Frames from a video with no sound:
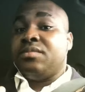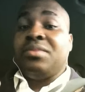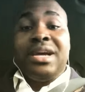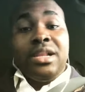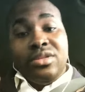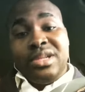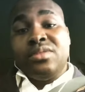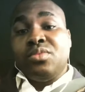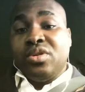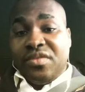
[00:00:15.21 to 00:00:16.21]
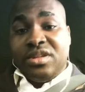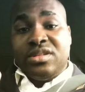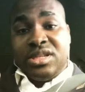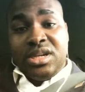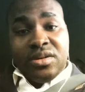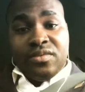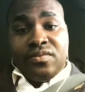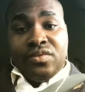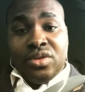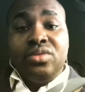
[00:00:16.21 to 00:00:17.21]
but we got to motivate ourselves,
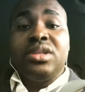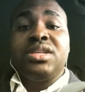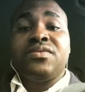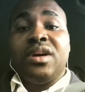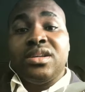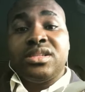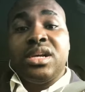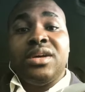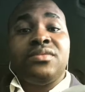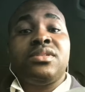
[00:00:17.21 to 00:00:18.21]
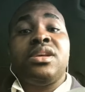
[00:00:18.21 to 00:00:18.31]
do things for ourselves,